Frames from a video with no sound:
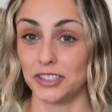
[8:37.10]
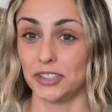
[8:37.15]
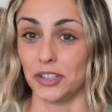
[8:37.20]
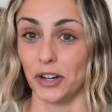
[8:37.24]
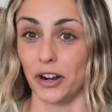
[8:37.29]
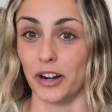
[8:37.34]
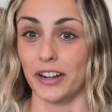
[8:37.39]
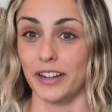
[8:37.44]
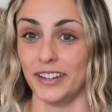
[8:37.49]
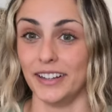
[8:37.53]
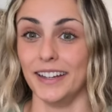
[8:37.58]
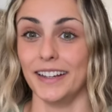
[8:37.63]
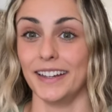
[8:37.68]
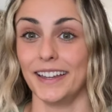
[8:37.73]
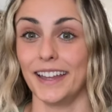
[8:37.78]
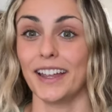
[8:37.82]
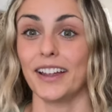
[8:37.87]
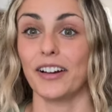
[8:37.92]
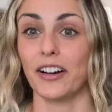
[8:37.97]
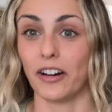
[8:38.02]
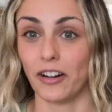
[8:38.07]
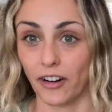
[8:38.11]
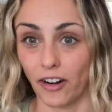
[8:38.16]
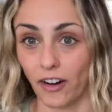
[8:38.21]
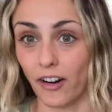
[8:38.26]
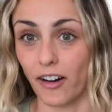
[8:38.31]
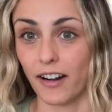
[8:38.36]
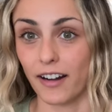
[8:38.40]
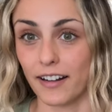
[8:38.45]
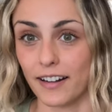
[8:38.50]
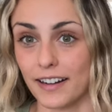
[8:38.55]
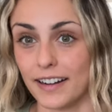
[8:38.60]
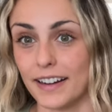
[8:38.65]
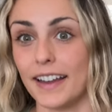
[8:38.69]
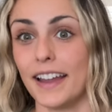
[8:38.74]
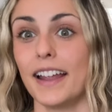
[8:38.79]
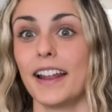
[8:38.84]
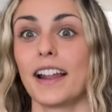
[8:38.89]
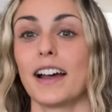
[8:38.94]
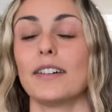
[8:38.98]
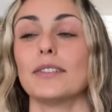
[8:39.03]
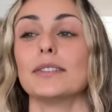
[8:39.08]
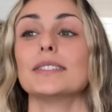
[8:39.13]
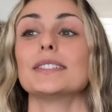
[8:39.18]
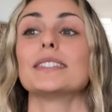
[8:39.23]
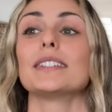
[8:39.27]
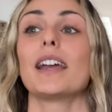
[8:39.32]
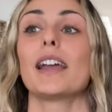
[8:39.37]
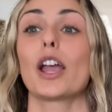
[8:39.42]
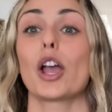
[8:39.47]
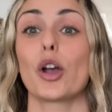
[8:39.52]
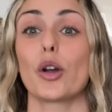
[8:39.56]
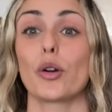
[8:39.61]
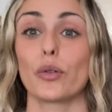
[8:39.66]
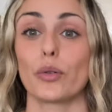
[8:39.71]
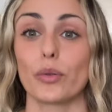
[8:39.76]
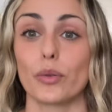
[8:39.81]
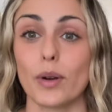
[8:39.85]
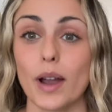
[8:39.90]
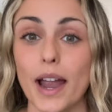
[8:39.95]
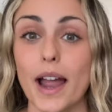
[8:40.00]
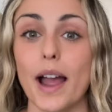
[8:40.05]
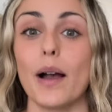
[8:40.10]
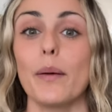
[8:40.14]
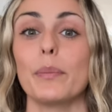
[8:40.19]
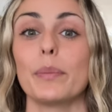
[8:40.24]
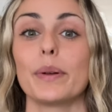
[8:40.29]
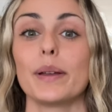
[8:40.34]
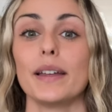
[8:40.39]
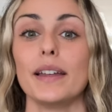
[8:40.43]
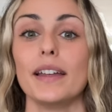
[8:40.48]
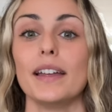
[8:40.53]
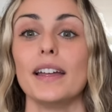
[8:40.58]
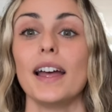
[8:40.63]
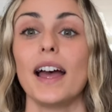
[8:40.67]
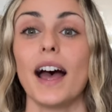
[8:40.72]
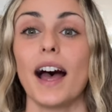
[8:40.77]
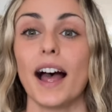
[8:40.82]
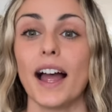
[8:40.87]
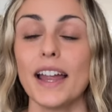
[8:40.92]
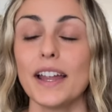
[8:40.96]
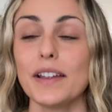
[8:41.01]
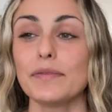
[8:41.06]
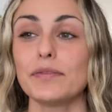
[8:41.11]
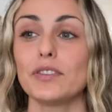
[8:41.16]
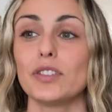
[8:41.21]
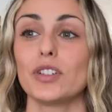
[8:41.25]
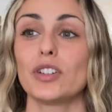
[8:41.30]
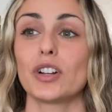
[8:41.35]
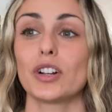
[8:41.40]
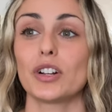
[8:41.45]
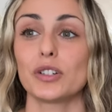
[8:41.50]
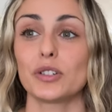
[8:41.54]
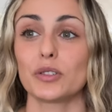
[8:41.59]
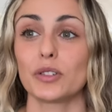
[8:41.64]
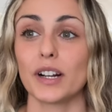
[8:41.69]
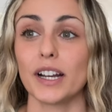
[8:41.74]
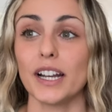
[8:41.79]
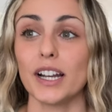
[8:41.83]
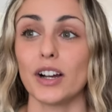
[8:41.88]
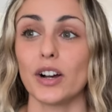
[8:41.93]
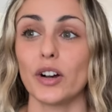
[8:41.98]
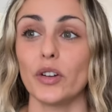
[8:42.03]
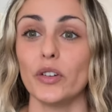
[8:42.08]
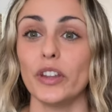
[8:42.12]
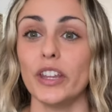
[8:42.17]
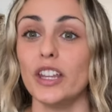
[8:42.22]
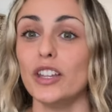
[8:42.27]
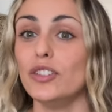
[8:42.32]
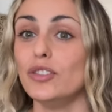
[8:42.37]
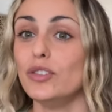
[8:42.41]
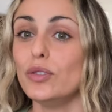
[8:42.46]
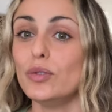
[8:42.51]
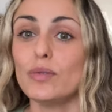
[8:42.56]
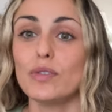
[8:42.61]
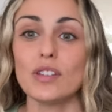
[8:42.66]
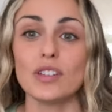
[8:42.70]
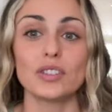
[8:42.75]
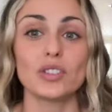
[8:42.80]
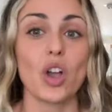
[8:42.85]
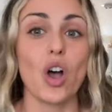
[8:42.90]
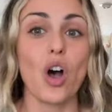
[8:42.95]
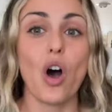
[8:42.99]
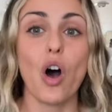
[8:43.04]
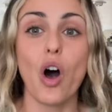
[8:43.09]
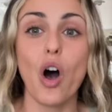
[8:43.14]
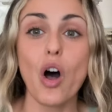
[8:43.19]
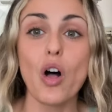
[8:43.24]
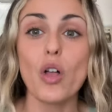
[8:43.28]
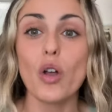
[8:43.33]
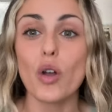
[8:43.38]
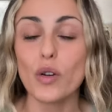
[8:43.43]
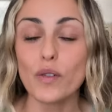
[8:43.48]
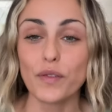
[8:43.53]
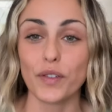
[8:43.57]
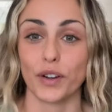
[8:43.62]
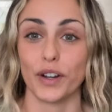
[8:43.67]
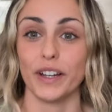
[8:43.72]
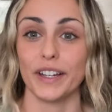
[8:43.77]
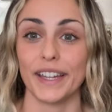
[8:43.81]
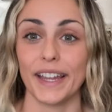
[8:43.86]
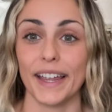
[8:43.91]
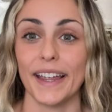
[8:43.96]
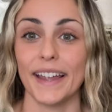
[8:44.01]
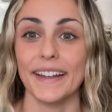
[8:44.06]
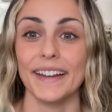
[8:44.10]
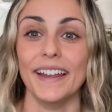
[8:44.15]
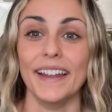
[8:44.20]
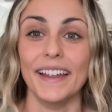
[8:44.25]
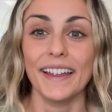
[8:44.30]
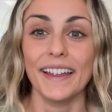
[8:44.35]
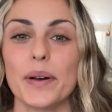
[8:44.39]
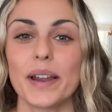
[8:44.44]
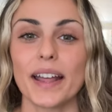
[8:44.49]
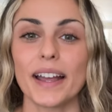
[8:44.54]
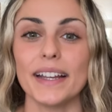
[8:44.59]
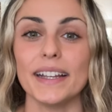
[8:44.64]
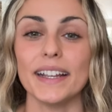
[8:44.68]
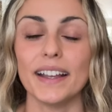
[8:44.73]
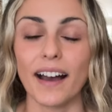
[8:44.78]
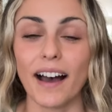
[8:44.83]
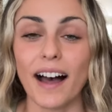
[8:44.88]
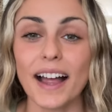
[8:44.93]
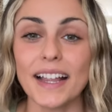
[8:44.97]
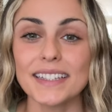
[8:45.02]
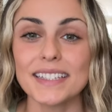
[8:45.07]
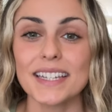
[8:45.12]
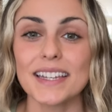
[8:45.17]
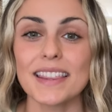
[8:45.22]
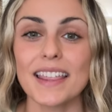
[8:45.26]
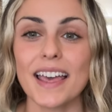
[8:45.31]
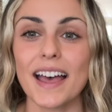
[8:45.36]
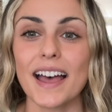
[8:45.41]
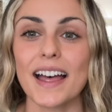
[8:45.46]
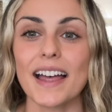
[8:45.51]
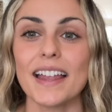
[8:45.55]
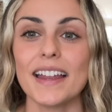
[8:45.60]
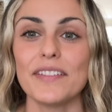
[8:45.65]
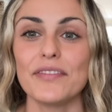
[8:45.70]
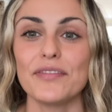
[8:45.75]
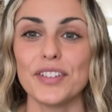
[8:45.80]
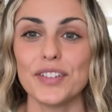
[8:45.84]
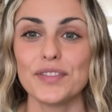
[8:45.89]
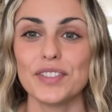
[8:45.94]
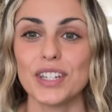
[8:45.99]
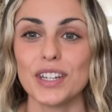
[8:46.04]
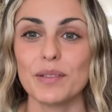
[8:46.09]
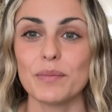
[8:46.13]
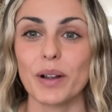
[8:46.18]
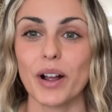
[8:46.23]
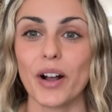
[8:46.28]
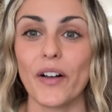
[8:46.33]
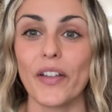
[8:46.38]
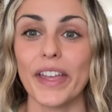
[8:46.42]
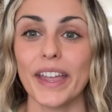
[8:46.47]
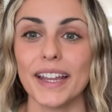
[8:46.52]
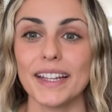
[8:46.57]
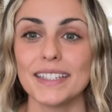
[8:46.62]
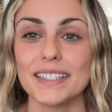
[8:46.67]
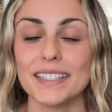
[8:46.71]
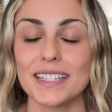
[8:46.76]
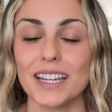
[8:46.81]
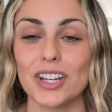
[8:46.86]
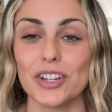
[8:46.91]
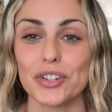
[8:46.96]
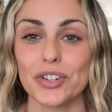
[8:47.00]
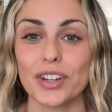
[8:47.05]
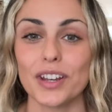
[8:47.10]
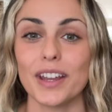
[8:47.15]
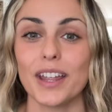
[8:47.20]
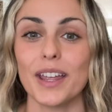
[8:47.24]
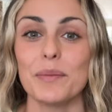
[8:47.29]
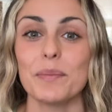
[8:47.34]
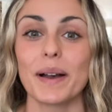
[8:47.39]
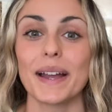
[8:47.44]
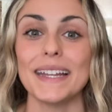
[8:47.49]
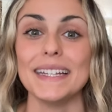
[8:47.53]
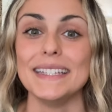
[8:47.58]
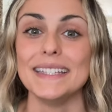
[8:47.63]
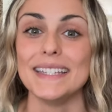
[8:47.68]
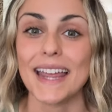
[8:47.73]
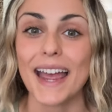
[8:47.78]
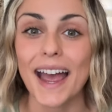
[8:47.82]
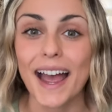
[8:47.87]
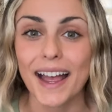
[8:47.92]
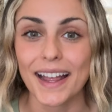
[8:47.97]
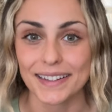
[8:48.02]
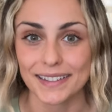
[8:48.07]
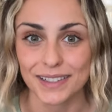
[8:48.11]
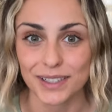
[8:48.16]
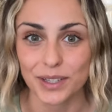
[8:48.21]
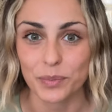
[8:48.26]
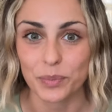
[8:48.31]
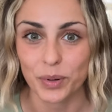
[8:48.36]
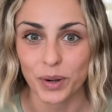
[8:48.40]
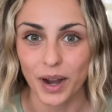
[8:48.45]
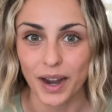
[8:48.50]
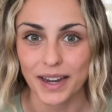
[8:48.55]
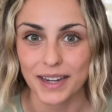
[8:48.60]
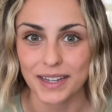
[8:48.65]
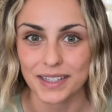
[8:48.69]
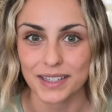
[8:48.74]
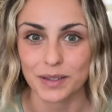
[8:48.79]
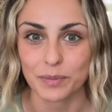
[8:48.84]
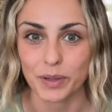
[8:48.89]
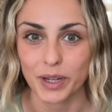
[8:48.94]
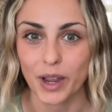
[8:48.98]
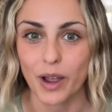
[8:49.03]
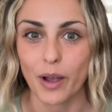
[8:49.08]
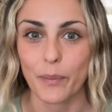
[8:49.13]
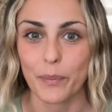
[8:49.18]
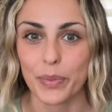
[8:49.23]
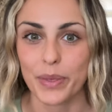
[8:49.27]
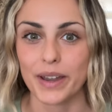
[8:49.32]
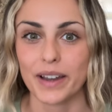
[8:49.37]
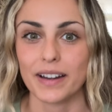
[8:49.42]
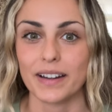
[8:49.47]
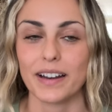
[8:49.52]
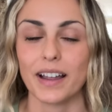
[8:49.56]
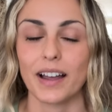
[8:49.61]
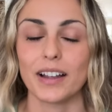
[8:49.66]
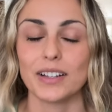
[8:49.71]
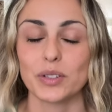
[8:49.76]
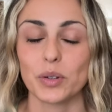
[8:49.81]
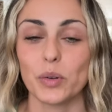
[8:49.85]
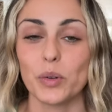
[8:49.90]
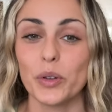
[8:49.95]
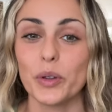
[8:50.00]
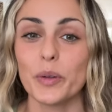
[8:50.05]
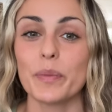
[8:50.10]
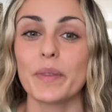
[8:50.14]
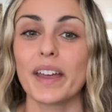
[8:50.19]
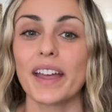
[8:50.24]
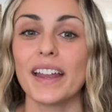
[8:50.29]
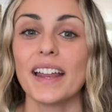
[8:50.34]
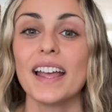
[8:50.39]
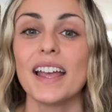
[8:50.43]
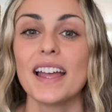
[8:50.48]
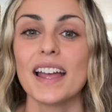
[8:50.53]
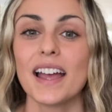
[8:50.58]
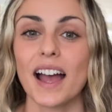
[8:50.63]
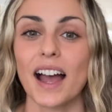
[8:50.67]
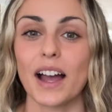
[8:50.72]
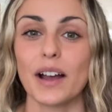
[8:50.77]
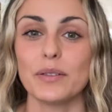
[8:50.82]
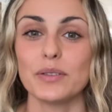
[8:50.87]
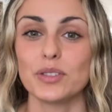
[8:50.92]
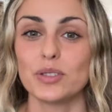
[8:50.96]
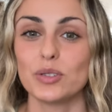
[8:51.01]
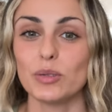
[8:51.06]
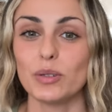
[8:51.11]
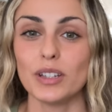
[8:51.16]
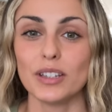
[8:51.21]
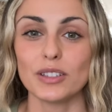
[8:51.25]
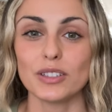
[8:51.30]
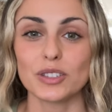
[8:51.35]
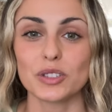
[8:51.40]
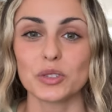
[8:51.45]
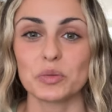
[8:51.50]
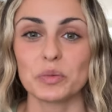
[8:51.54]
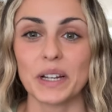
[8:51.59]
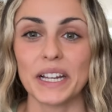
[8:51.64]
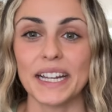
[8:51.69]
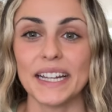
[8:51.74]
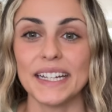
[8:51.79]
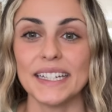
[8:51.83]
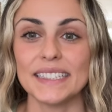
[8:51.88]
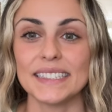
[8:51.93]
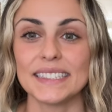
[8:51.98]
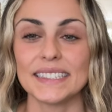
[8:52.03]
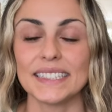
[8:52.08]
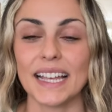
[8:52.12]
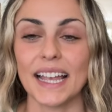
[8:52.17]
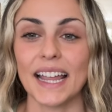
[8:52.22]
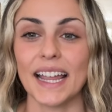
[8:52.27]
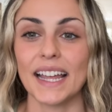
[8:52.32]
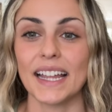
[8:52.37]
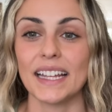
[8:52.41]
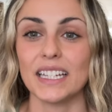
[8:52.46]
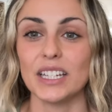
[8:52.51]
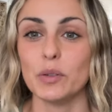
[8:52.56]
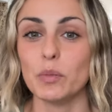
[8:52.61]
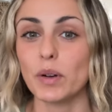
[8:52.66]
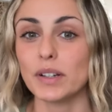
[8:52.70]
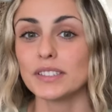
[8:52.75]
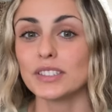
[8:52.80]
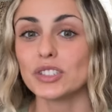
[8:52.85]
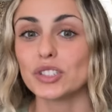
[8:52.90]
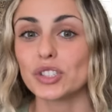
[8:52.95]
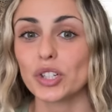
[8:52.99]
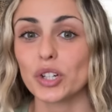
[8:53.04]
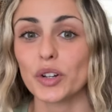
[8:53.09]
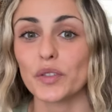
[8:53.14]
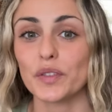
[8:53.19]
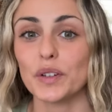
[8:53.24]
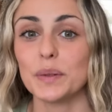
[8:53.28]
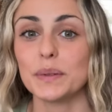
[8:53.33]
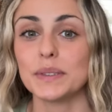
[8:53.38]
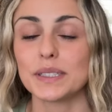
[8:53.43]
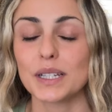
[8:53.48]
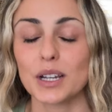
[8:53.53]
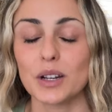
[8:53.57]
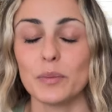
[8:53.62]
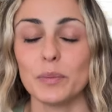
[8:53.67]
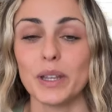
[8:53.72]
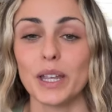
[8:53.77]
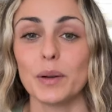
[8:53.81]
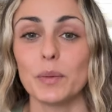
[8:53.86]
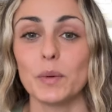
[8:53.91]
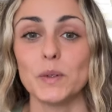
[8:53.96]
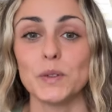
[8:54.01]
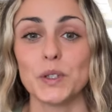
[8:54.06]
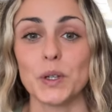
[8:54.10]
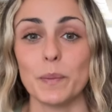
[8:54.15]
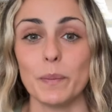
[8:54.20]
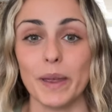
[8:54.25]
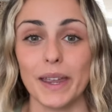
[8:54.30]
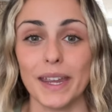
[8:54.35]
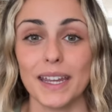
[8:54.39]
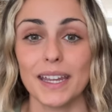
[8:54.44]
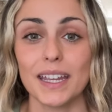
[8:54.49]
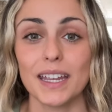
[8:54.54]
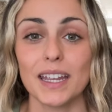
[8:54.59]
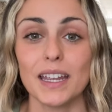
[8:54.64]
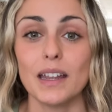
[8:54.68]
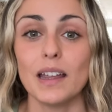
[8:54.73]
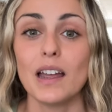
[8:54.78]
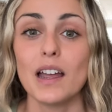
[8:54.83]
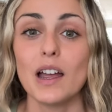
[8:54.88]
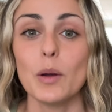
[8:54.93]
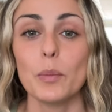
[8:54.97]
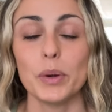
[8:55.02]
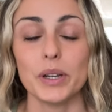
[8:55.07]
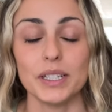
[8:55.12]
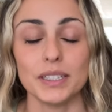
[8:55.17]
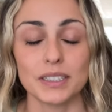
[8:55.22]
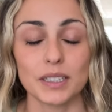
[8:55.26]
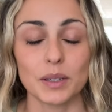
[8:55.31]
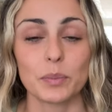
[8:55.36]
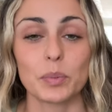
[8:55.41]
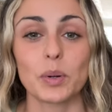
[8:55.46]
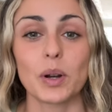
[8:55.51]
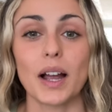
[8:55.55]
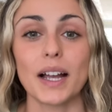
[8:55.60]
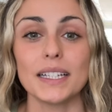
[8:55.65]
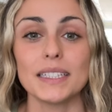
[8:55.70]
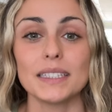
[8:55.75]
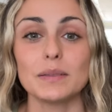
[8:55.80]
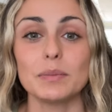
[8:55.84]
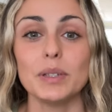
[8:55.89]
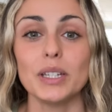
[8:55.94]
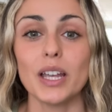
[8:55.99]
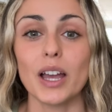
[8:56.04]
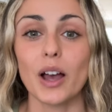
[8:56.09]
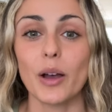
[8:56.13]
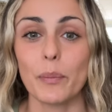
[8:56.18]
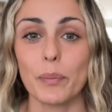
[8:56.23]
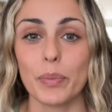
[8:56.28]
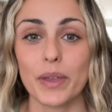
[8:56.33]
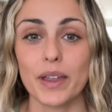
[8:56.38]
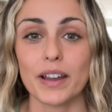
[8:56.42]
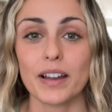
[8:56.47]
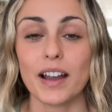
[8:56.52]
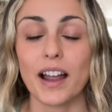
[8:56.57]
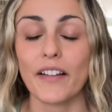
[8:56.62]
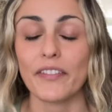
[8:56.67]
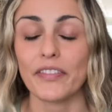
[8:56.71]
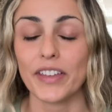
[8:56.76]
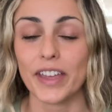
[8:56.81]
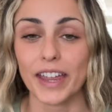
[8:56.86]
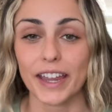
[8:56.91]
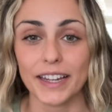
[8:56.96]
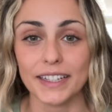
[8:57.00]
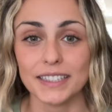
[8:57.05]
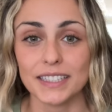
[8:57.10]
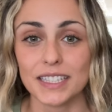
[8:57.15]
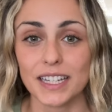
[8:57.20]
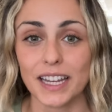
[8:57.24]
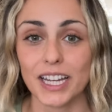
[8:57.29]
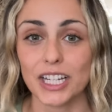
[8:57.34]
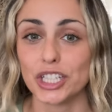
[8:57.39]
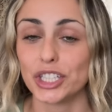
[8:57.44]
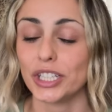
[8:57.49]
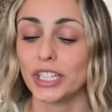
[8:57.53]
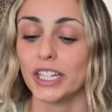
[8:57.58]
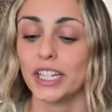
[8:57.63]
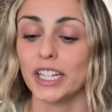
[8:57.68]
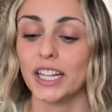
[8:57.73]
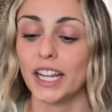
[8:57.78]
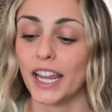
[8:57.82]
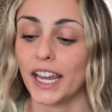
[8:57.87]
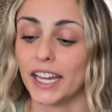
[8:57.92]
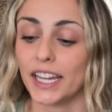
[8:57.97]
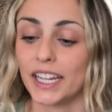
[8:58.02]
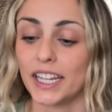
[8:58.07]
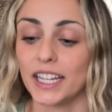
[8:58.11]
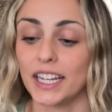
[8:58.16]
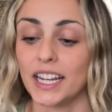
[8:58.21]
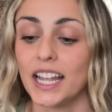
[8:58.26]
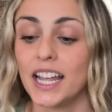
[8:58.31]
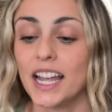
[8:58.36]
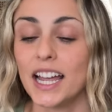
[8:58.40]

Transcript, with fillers: started to get hard. And I was like, crap, I have to turn around and do this all over again. But I got to that 15 mile aid station and my dad surprised me up there. Now I told him that I was doing this race and he wasn't sure if he was gonna be able to make it, but he surprised me up there at the aid station and